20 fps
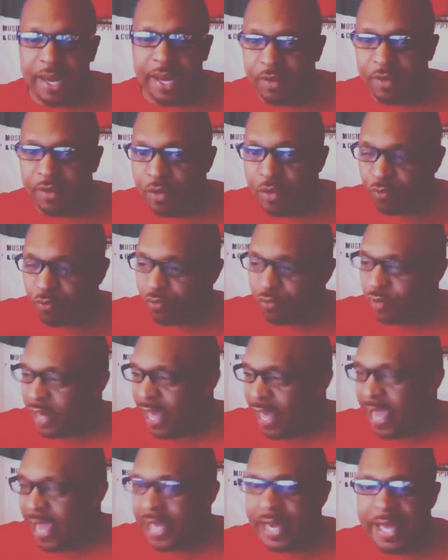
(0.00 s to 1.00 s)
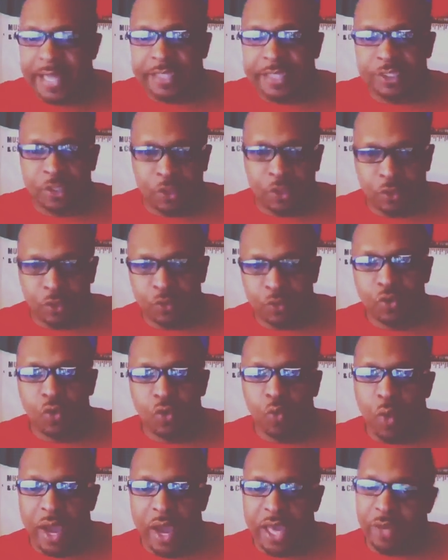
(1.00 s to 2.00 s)
of led into
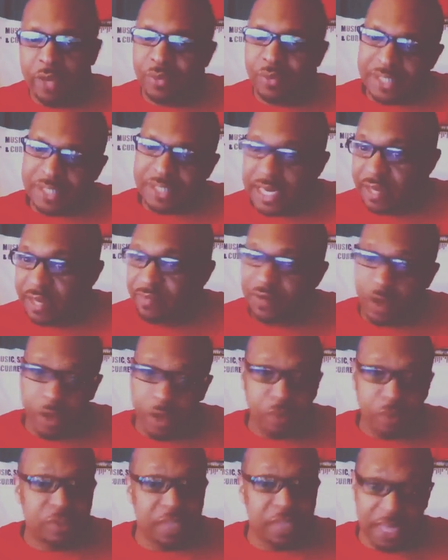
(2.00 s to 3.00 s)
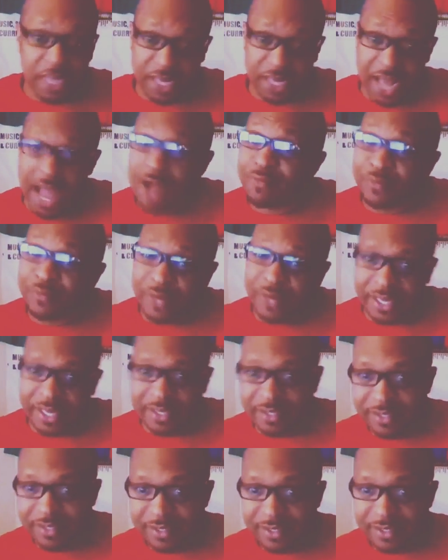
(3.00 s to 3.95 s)
where he was at, even though he was still in conflict.